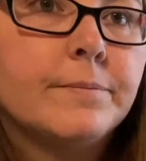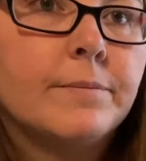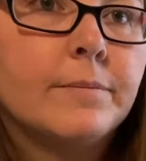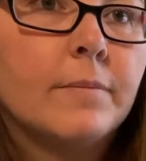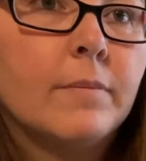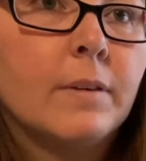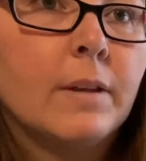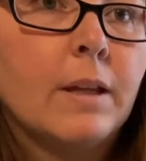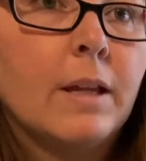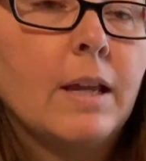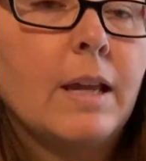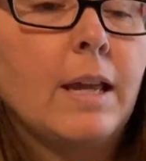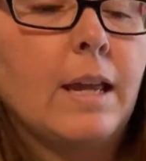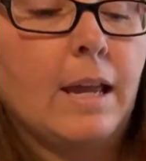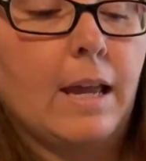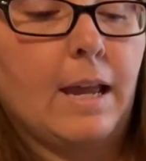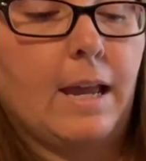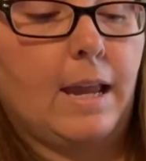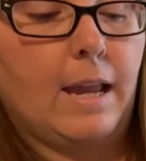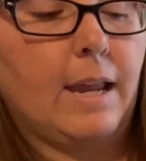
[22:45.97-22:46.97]

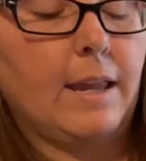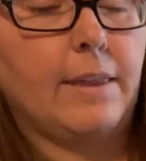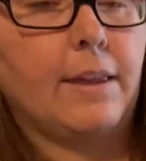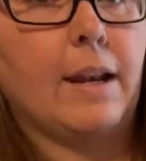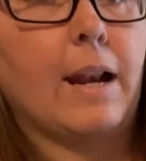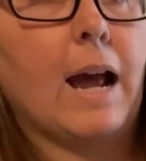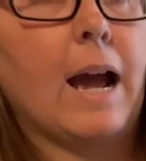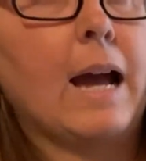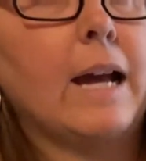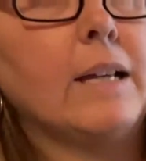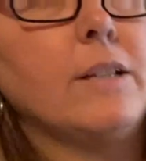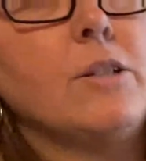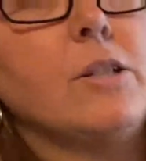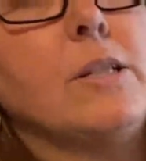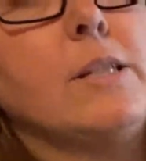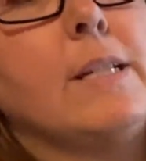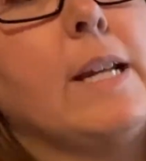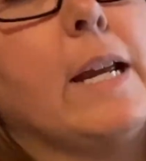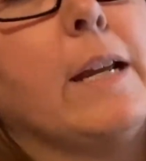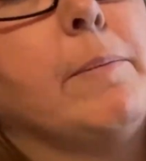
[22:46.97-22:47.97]
And then I
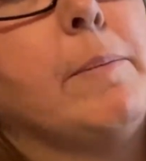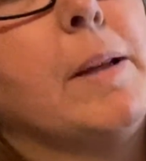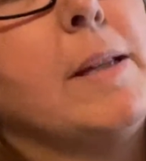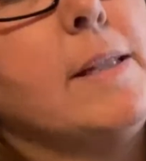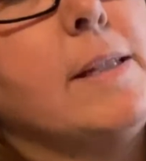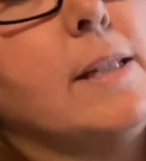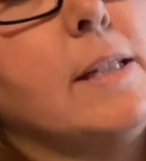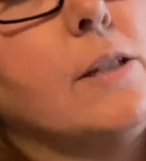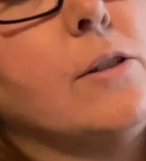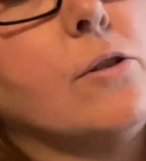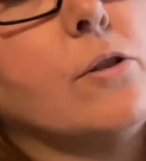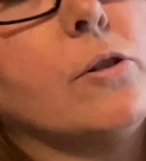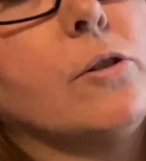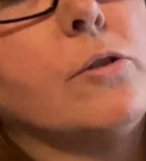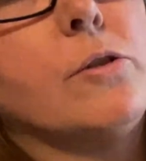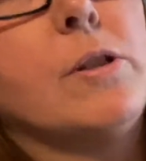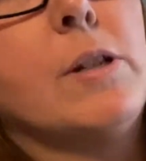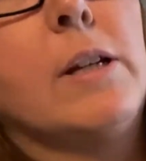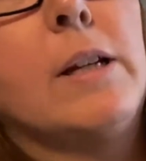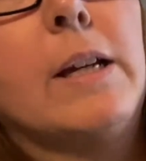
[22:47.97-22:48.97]
just take my
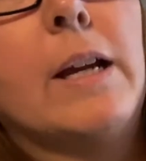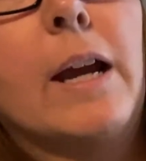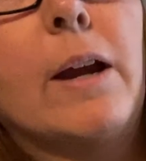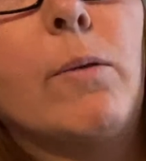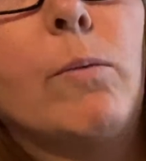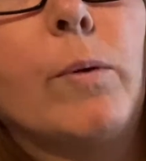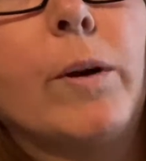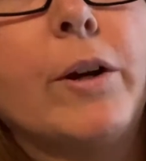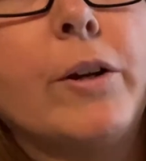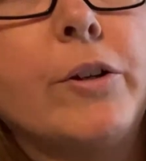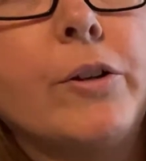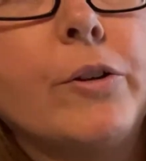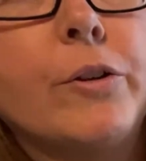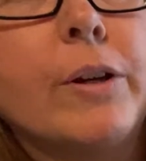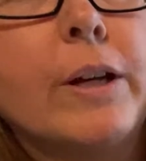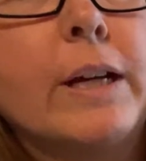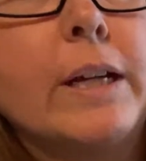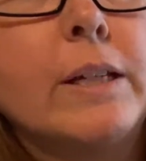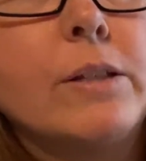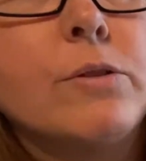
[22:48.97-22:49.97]
scissors, and where your
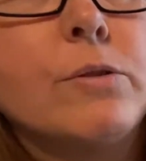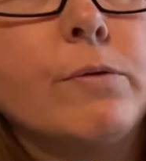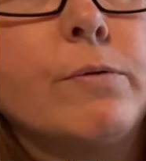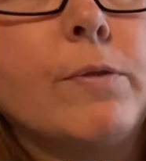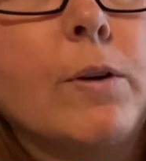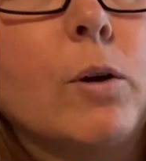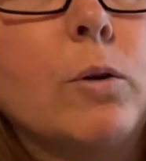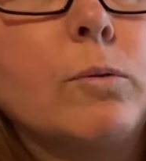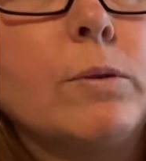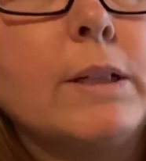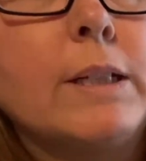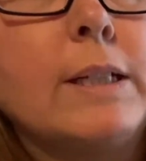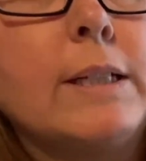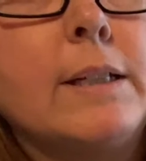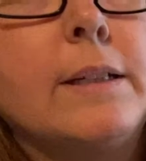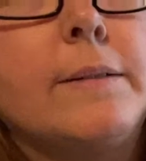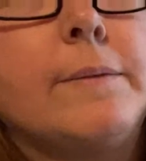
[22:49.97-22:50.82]
ends are folded,